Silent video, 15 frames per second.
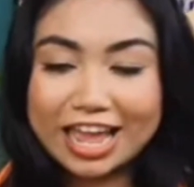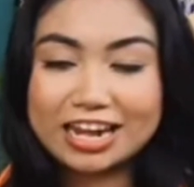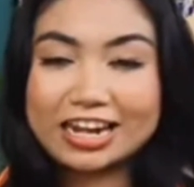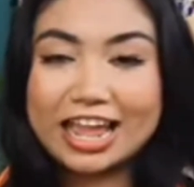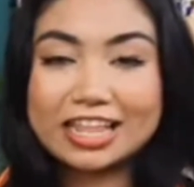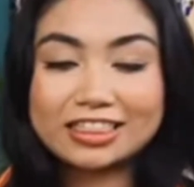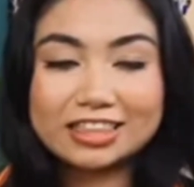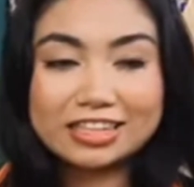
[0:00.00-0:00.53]
And
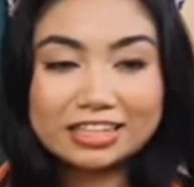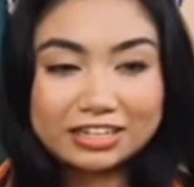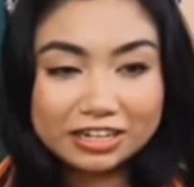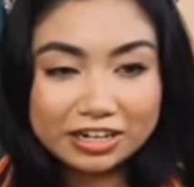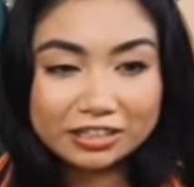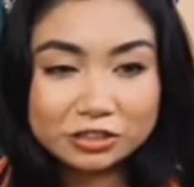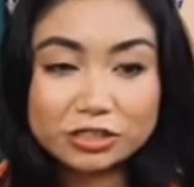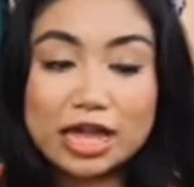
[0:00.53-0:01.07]
at the
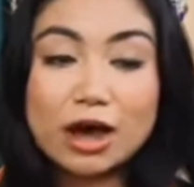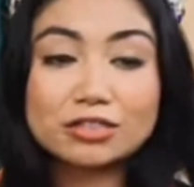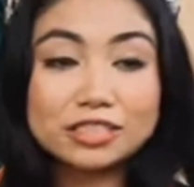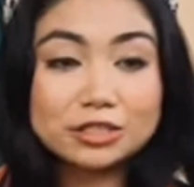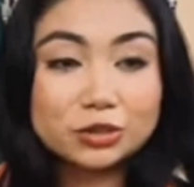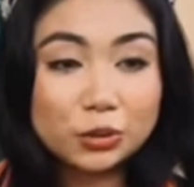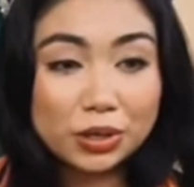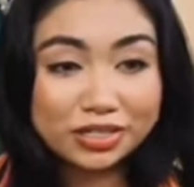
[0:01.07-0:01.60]
year
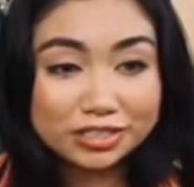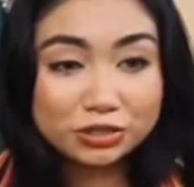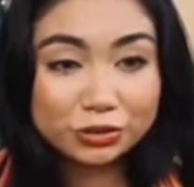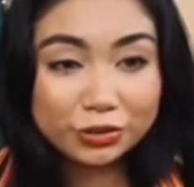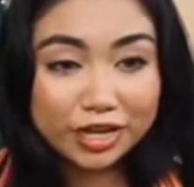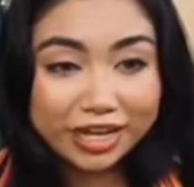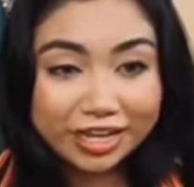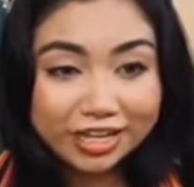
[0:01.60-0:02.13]

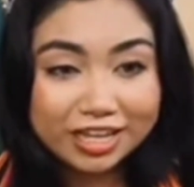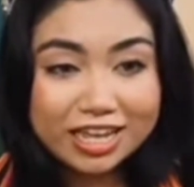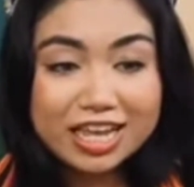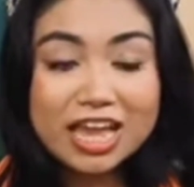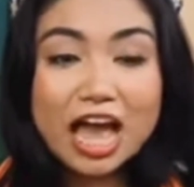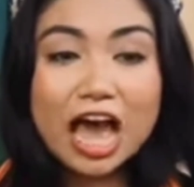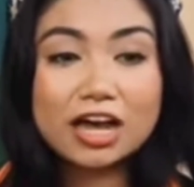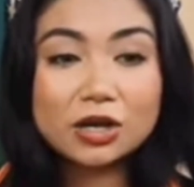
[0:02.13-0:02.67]
2023
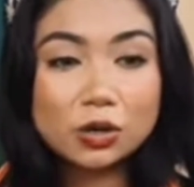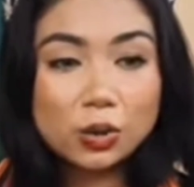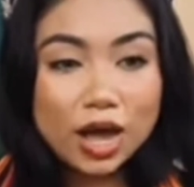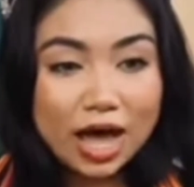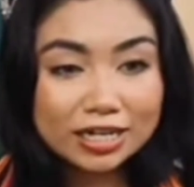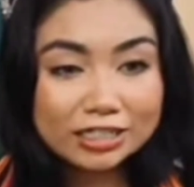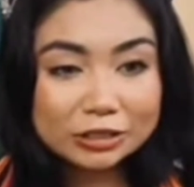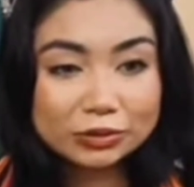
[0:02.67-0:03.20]
ang
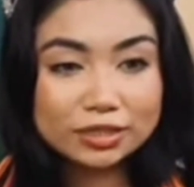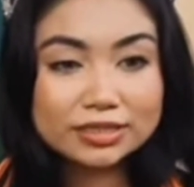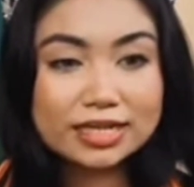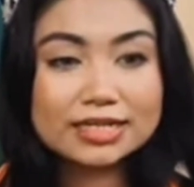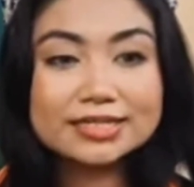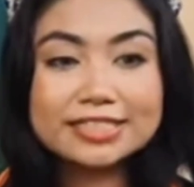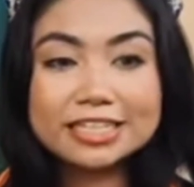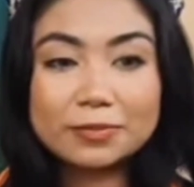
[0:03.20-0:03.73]
Guwahati was
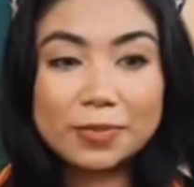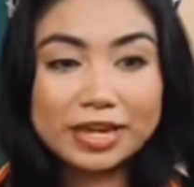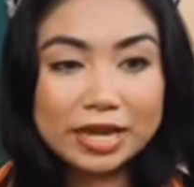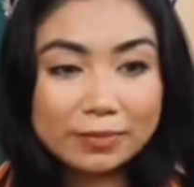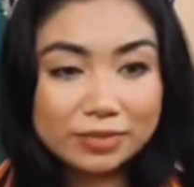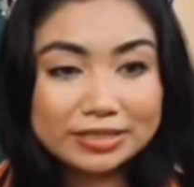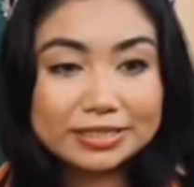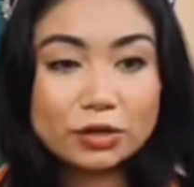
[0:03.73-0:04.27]
Sunsilk
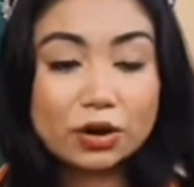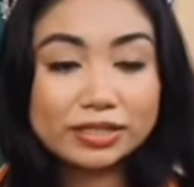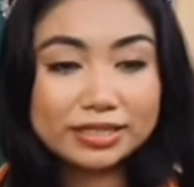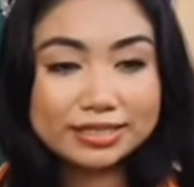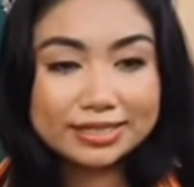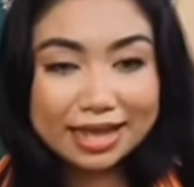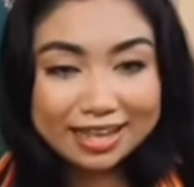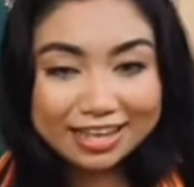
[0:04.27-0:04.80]
Mega Miss
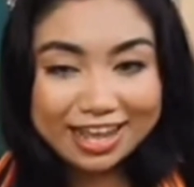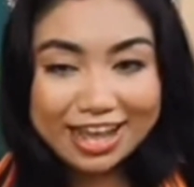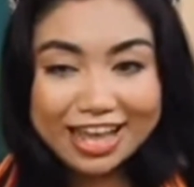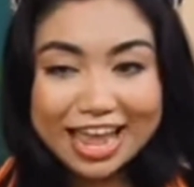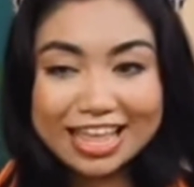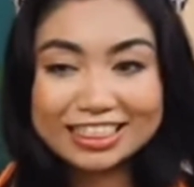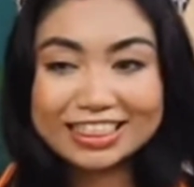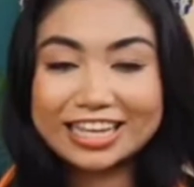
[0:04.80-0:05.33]
Northeast Thangka,
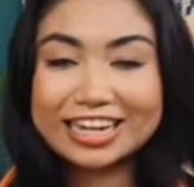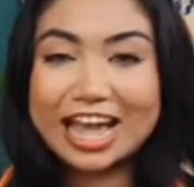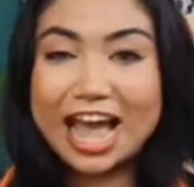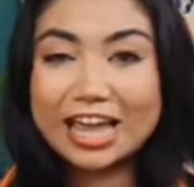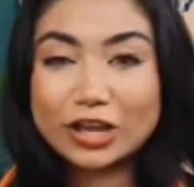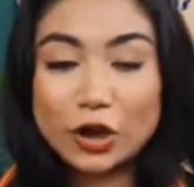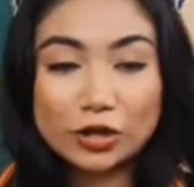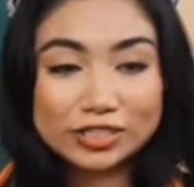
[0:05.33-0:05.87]
and then
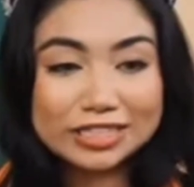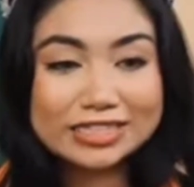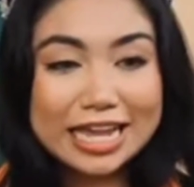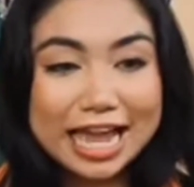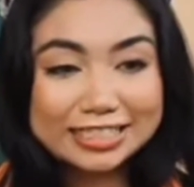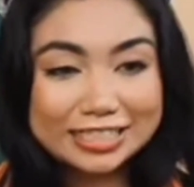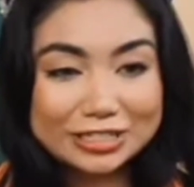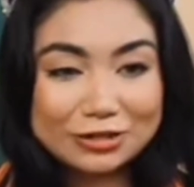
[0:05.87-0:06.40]
I got the
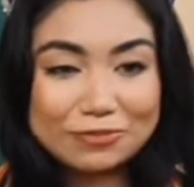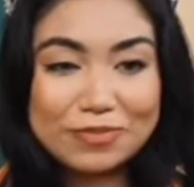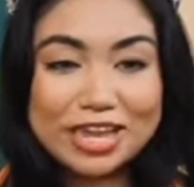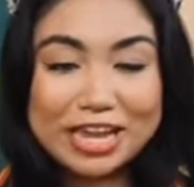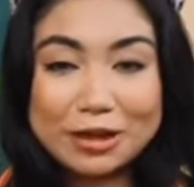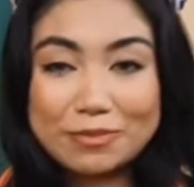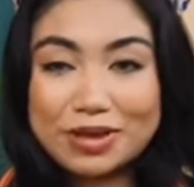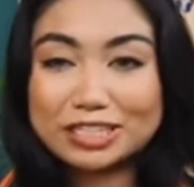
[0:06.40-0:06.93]
title of
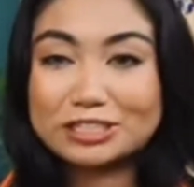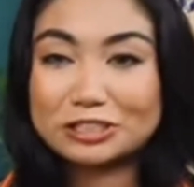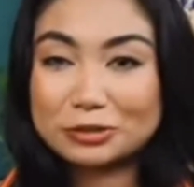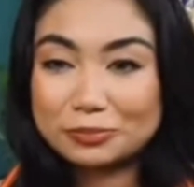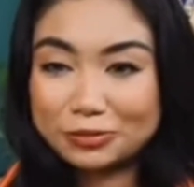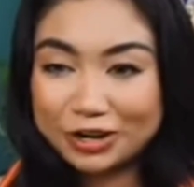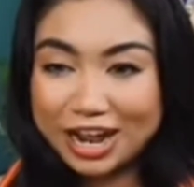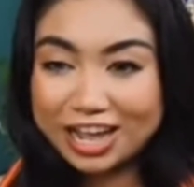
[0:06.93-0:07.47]
Mega Miss
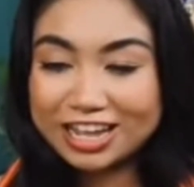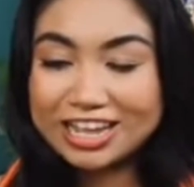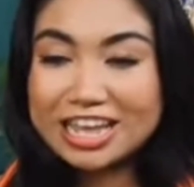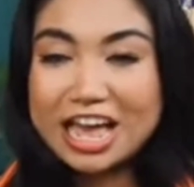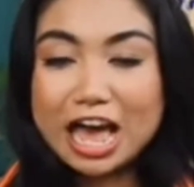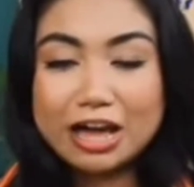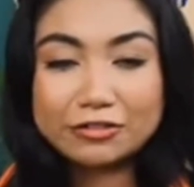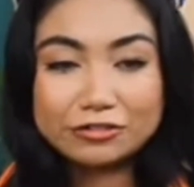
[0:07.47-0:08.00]
Tripura.
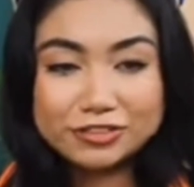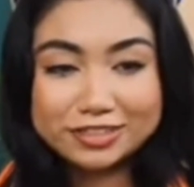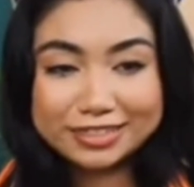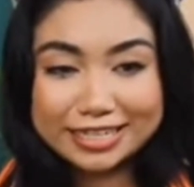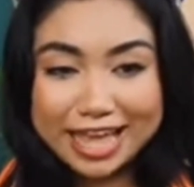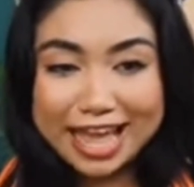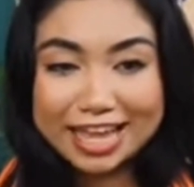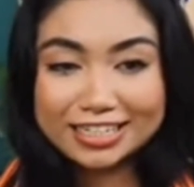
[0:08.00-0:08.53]
After
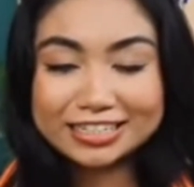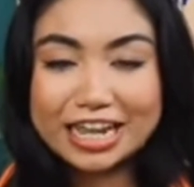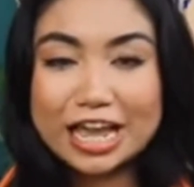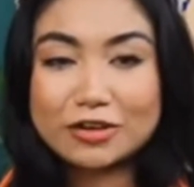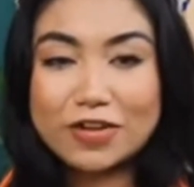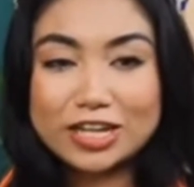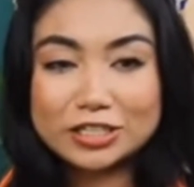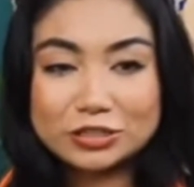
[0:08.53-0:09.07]
that,
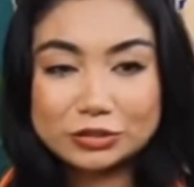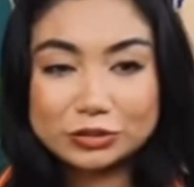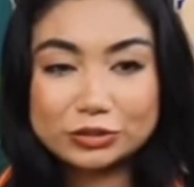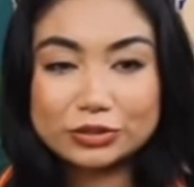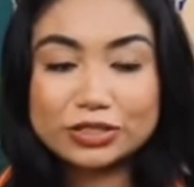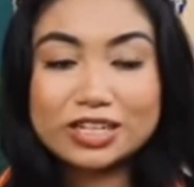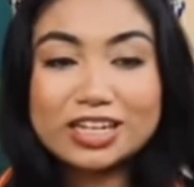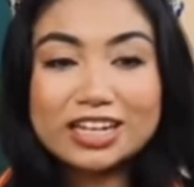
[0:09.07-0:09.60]
I went
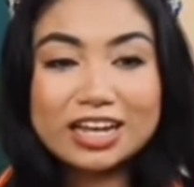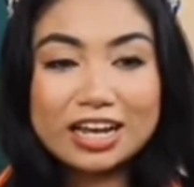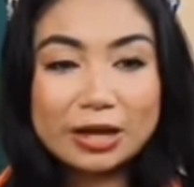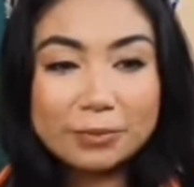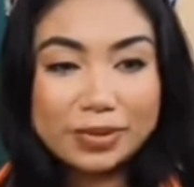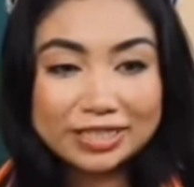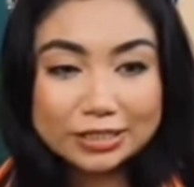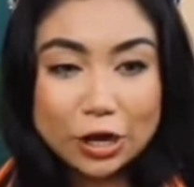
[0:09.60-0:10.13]

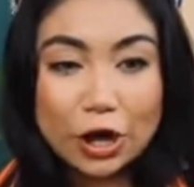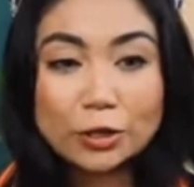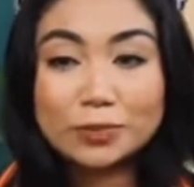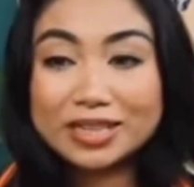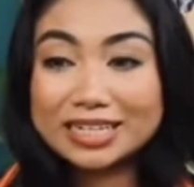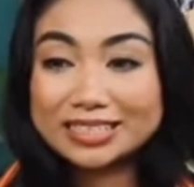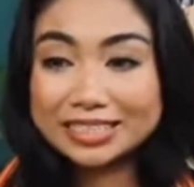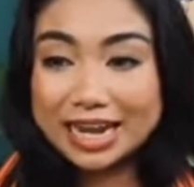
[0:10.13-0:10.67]
to Miss
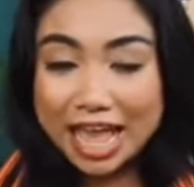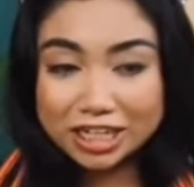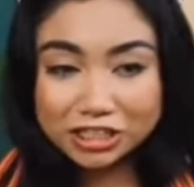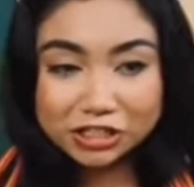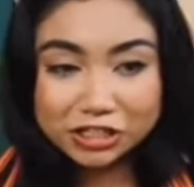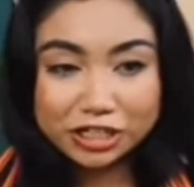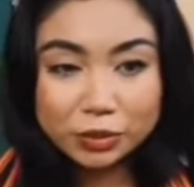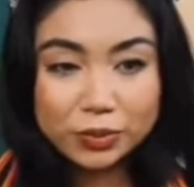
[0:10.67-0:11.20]
Hornbill
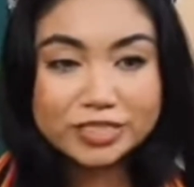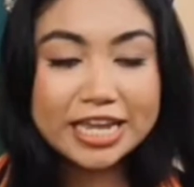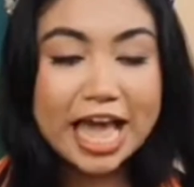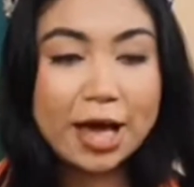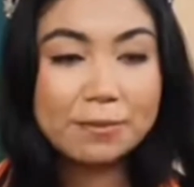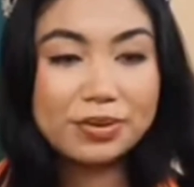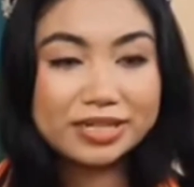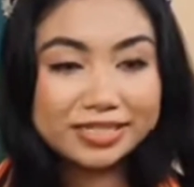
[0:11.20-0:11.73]
International, which
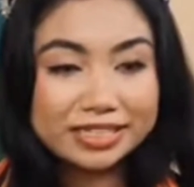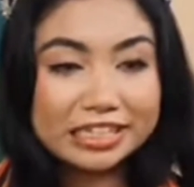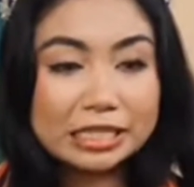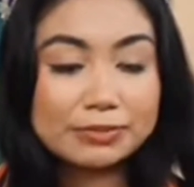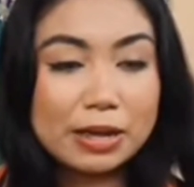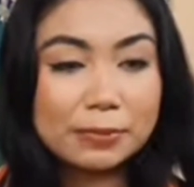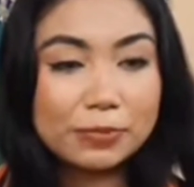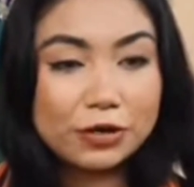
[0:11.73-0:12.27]
happened in
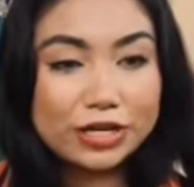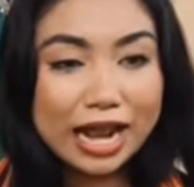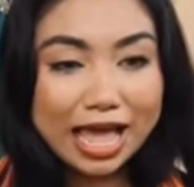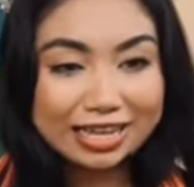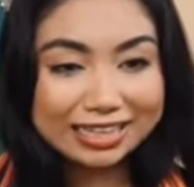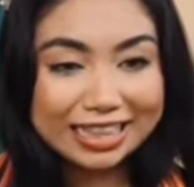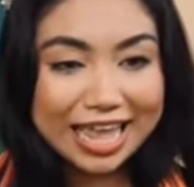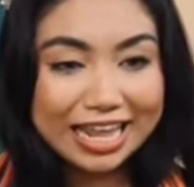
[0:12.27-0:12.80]
Dimapur,
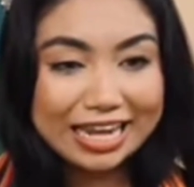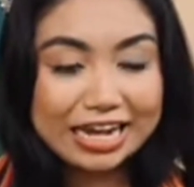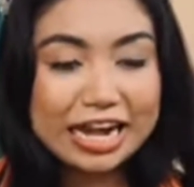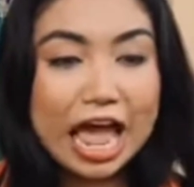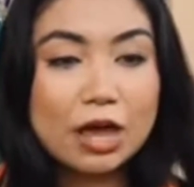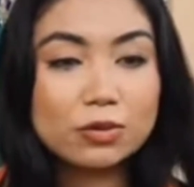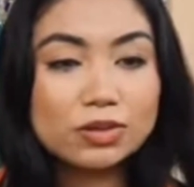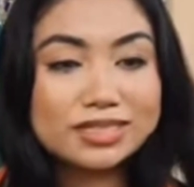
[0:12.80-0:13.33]
Nagaland, and
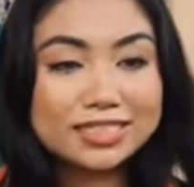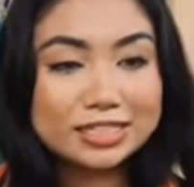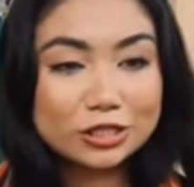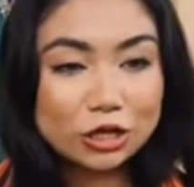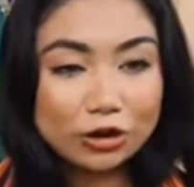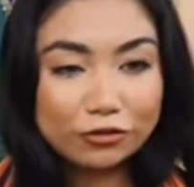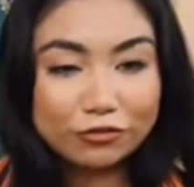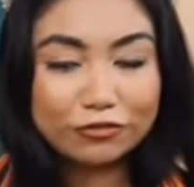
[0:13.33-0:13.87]
I was in
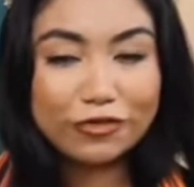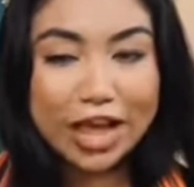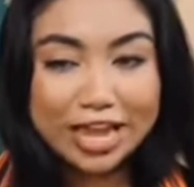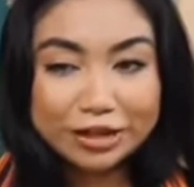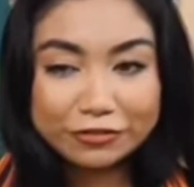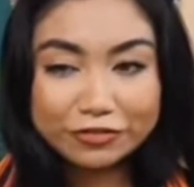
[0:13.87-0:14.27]
top 5.